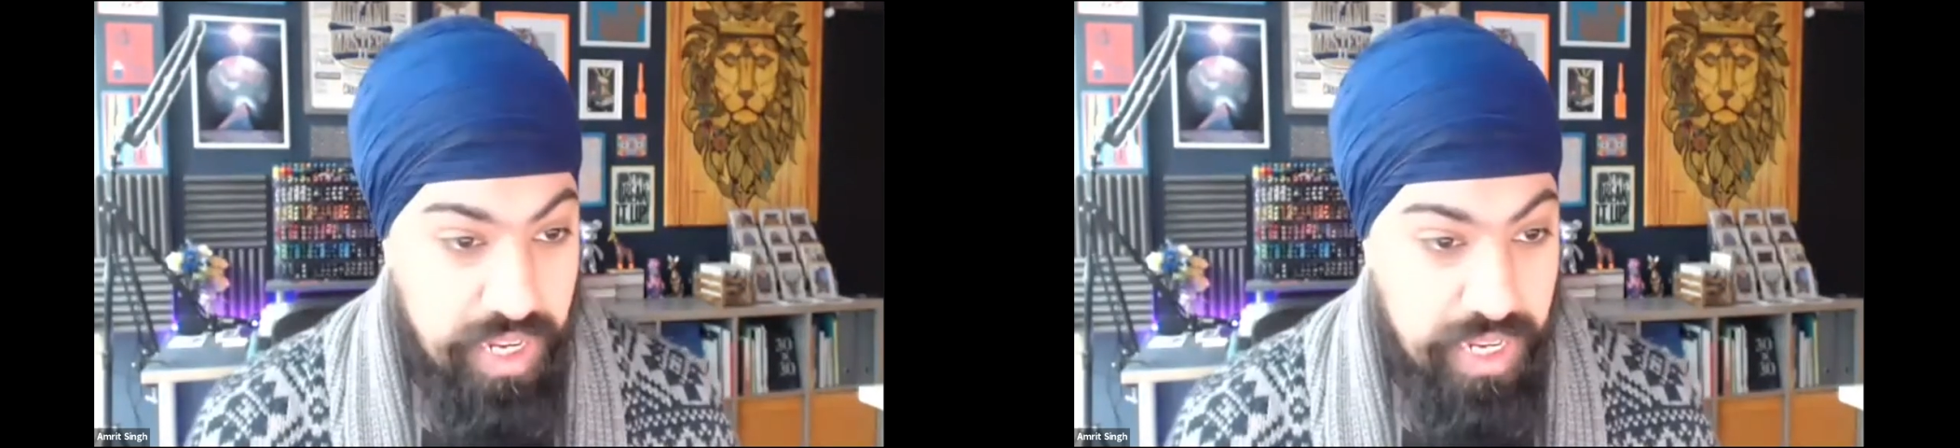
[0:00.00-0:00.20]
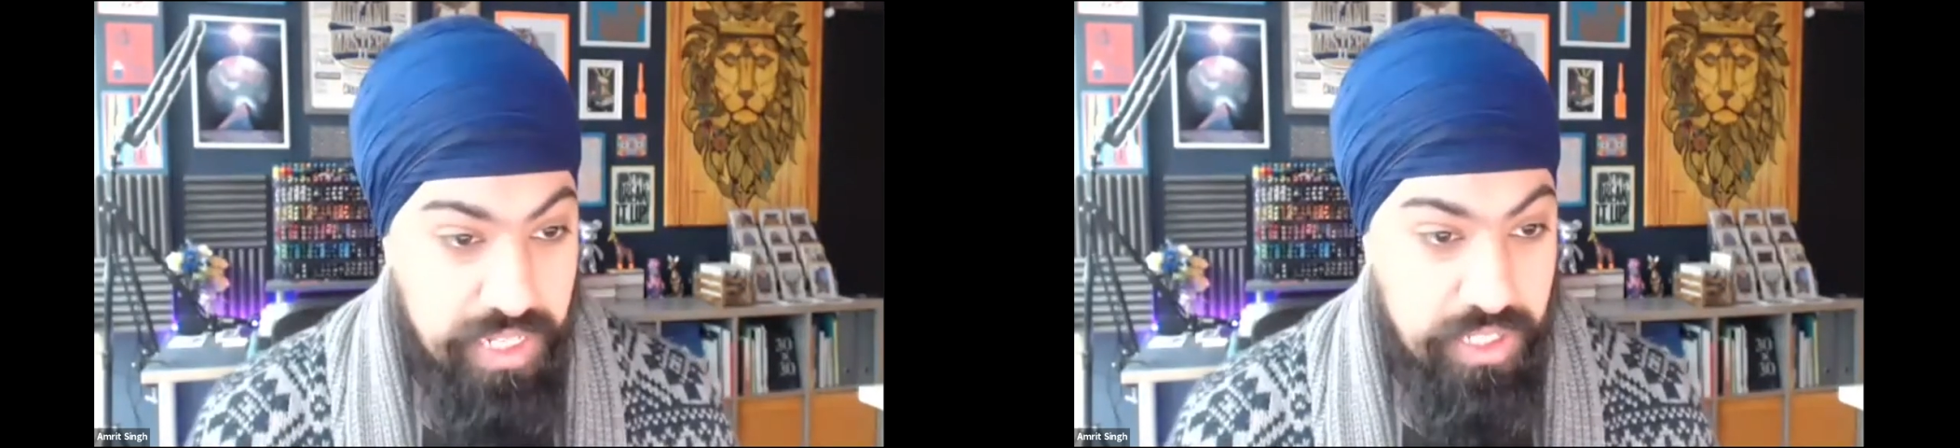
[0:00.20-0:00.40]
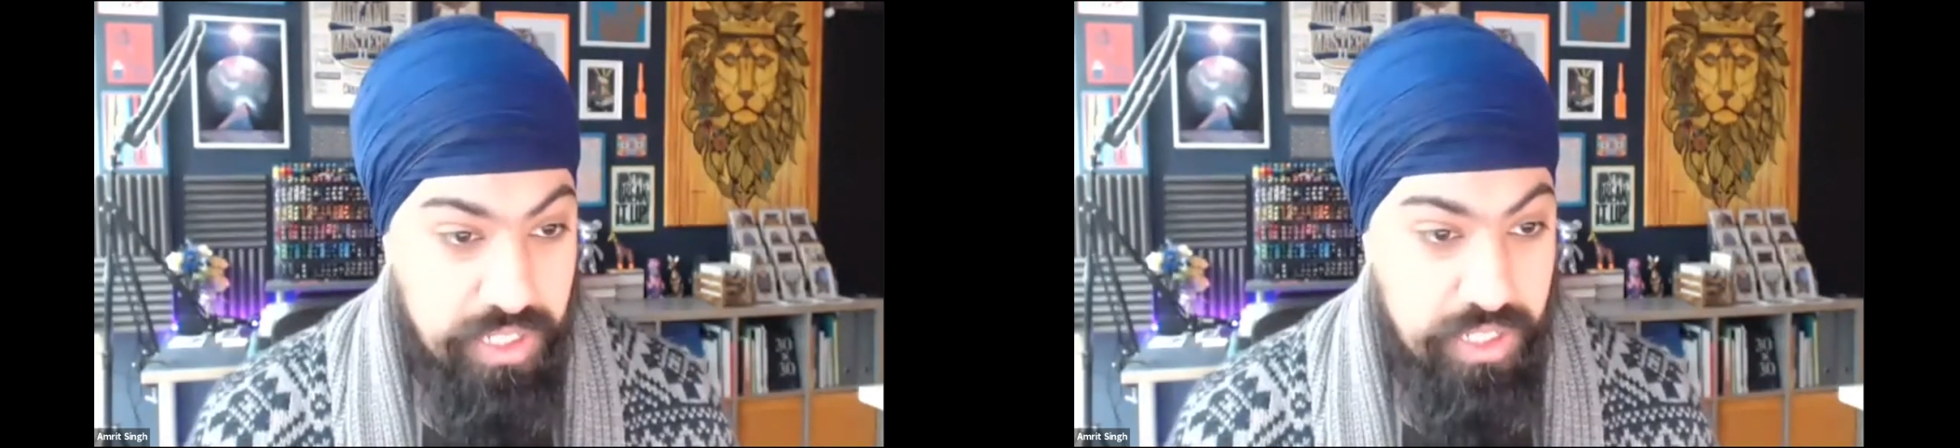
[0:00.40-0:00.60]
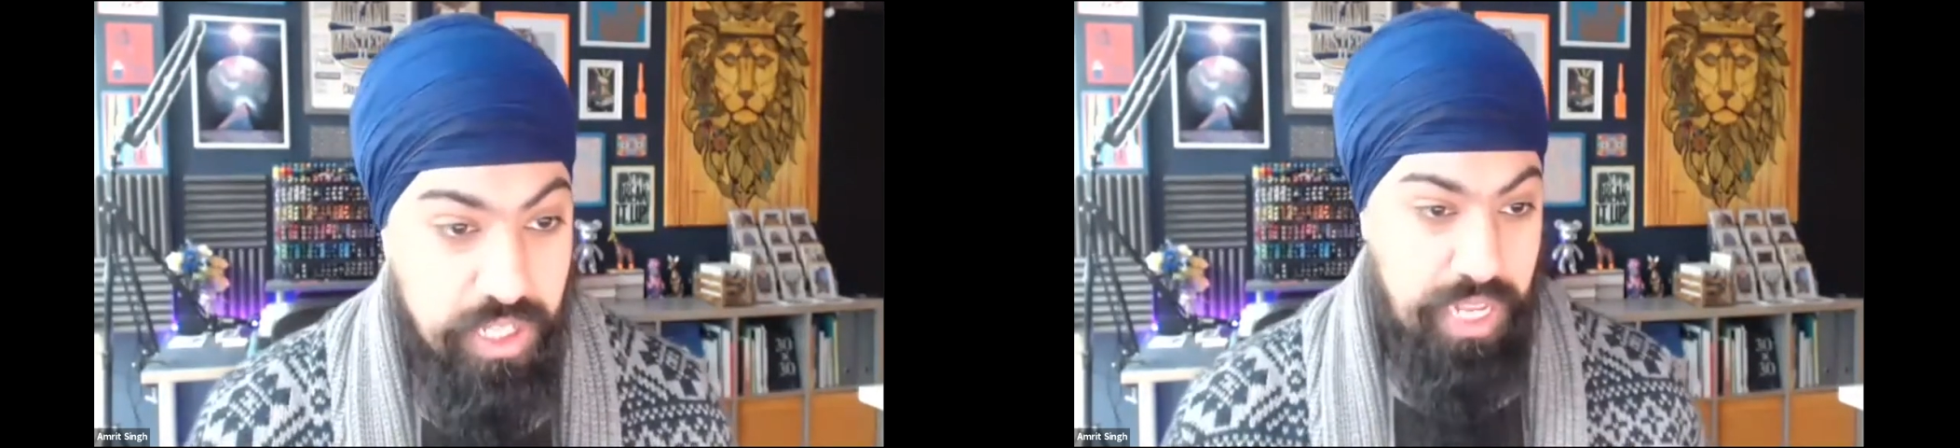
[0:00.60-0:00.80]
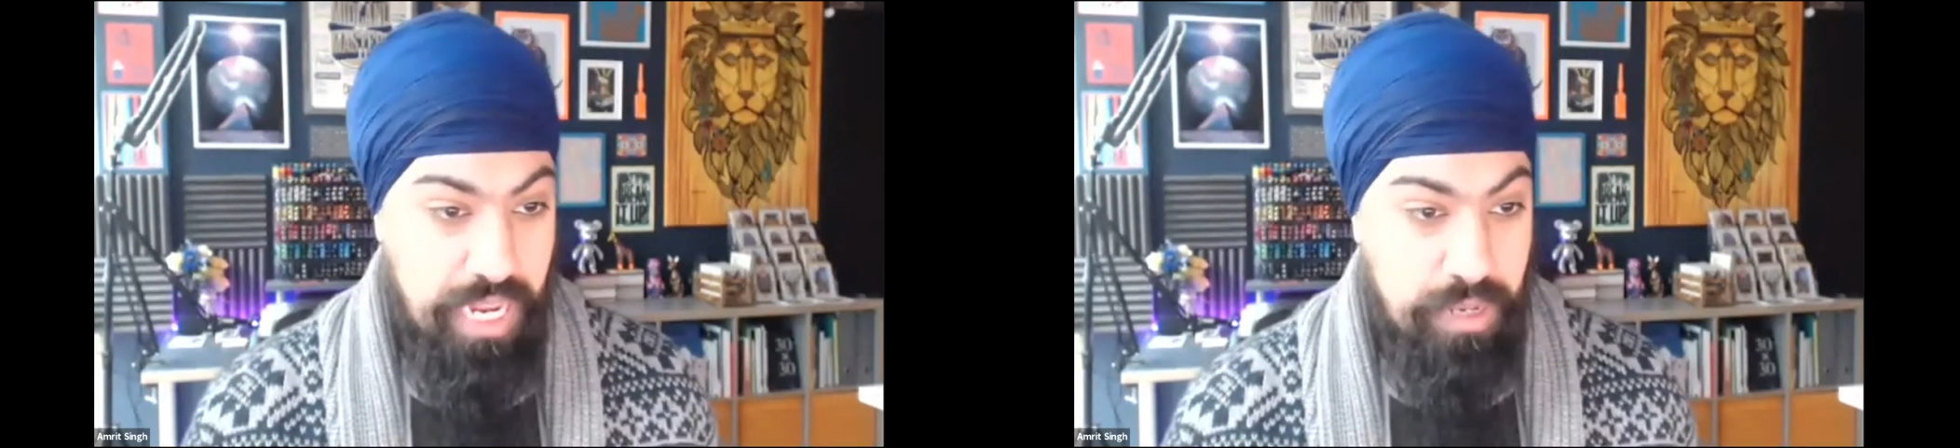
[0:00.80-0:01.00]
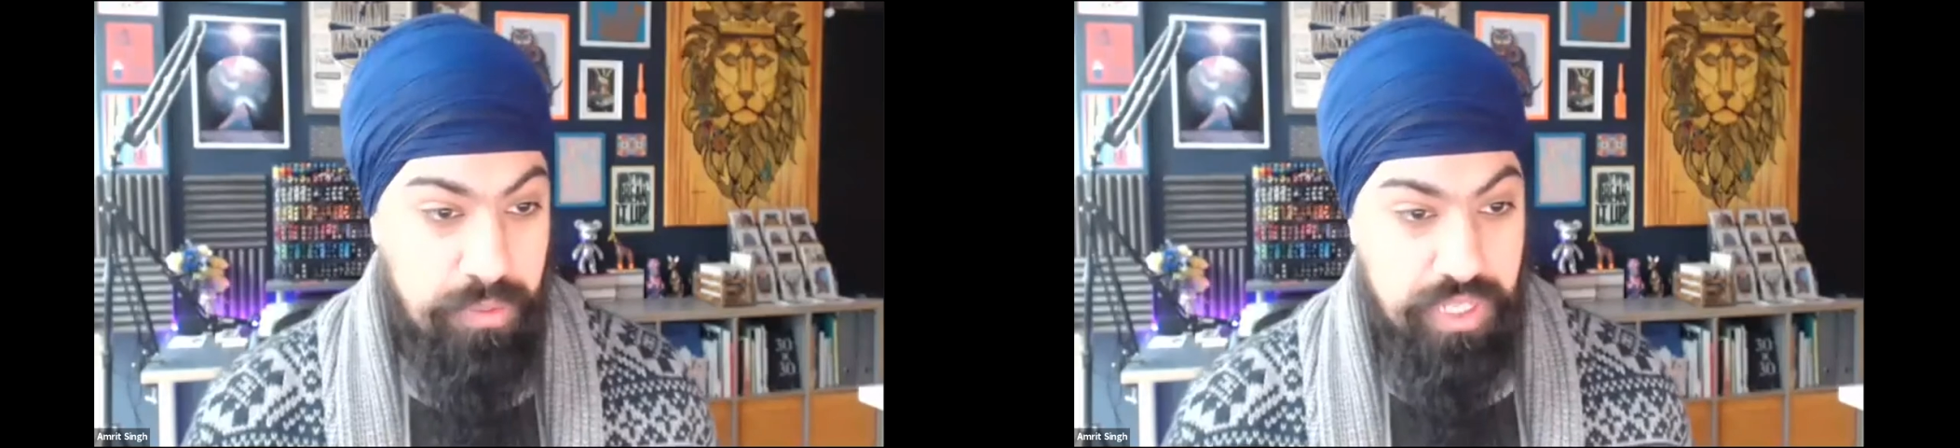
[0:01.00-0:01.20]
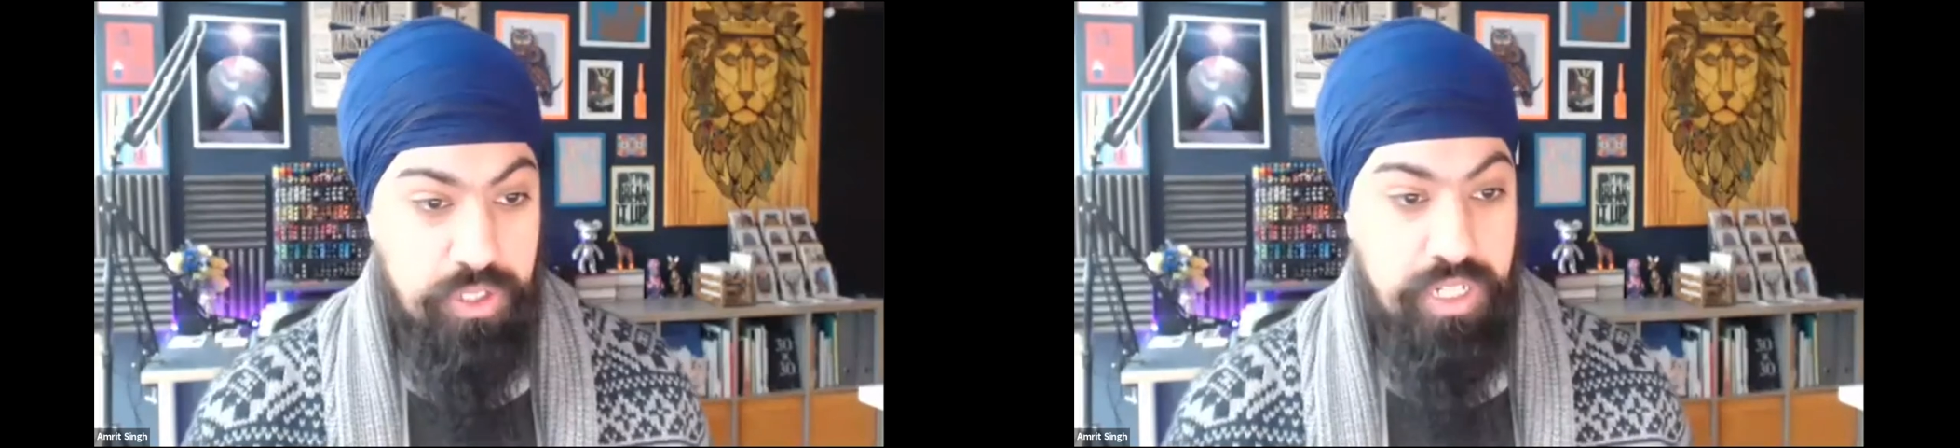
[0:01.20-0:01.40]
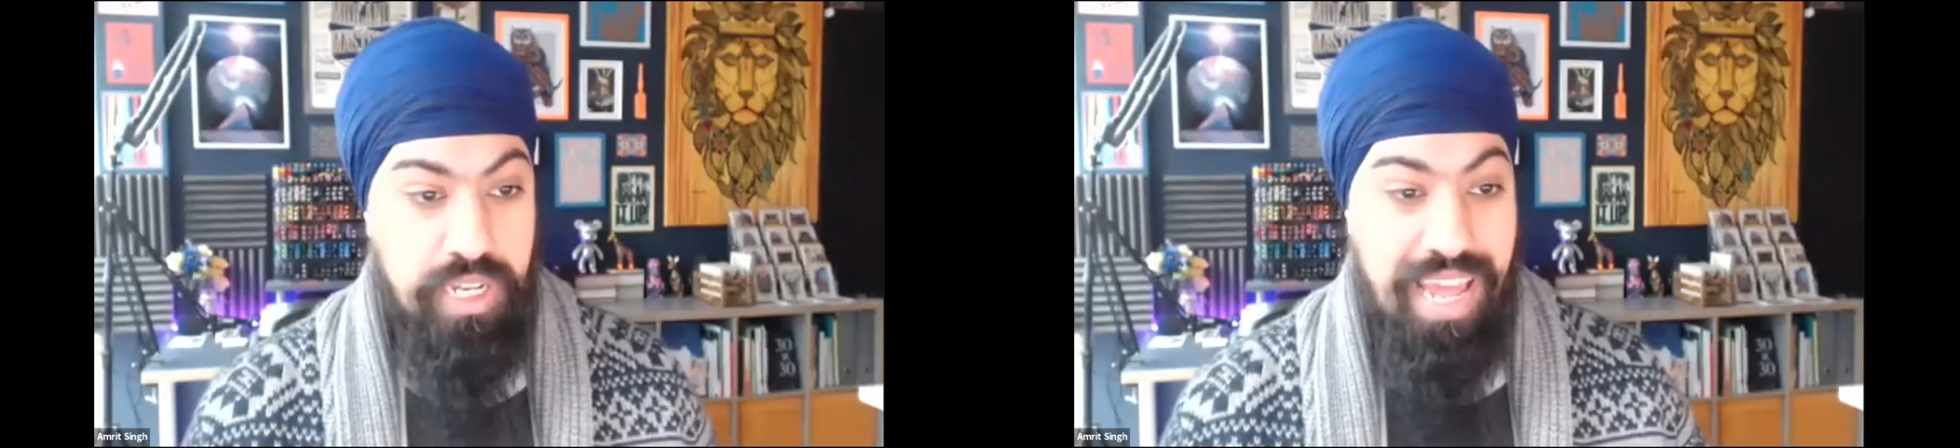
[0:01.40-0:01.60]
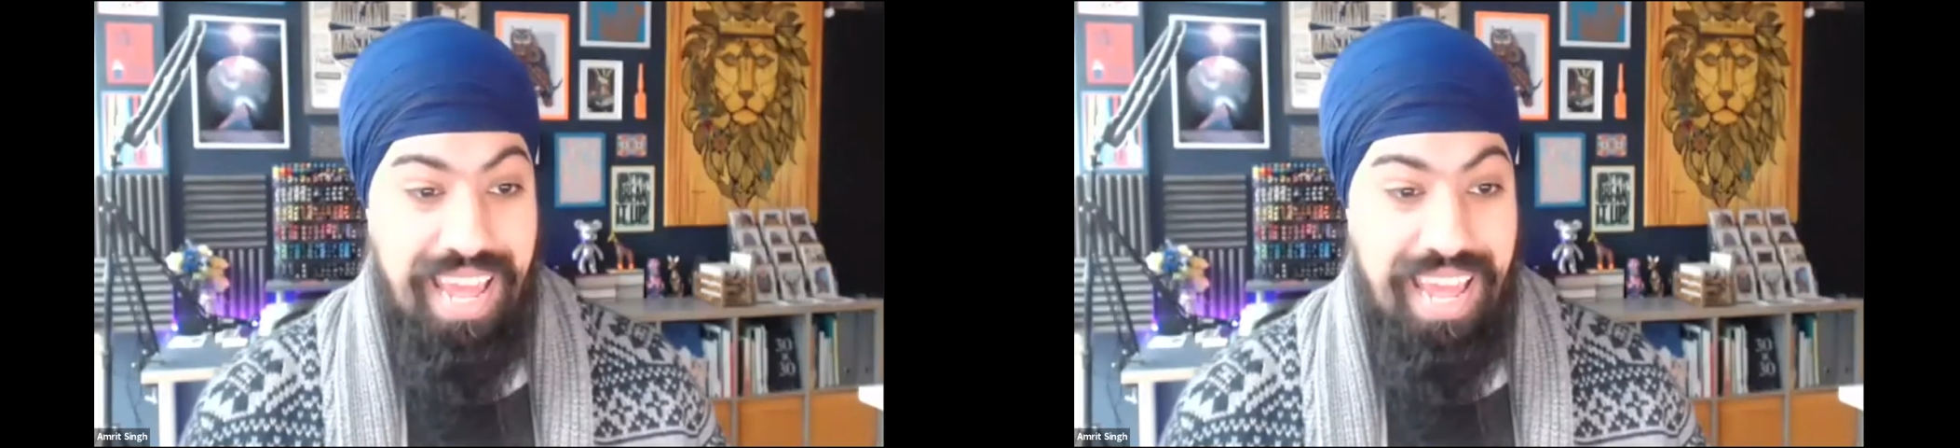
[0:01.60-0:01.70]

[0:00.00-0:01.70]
is to games engine,